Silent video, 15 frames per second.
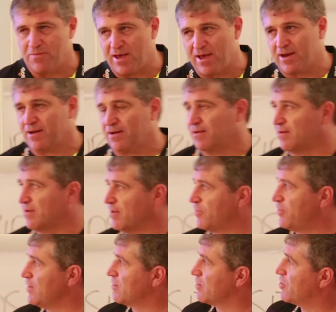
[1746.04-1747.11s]
about it. I
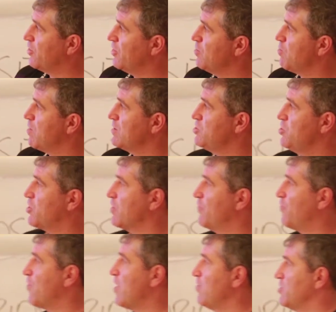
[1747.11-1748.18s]
think the key ones, you
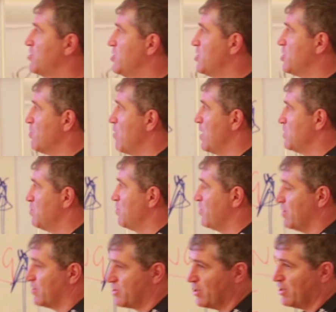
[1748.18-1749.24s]
confront the situation
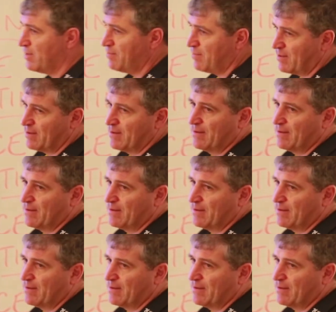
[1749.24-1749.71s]
with your team